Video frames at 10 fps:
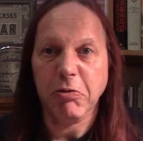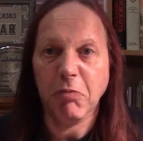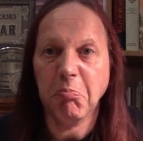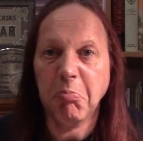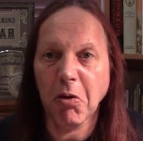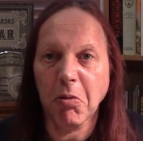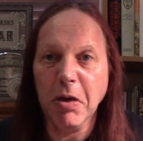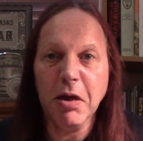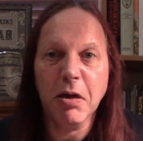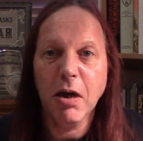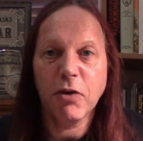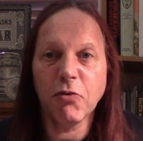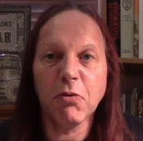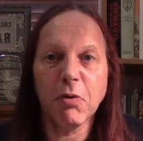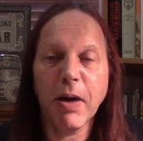doesn't bother me.
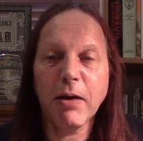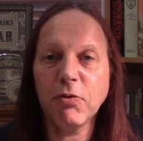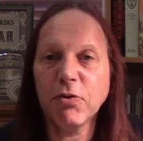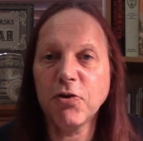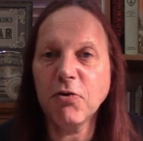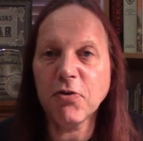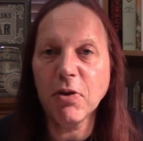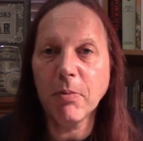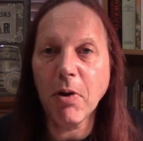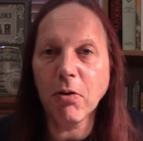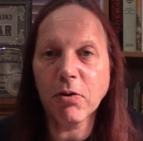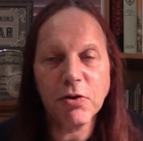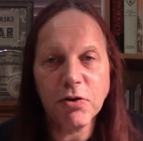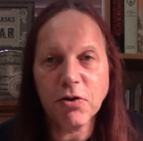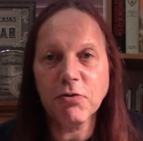It's all about the juice in the bottle,
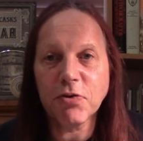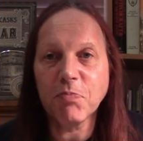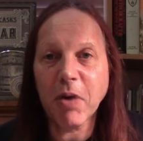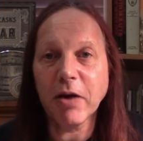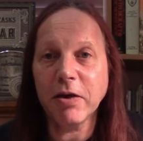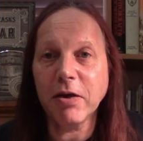and the juice is bloody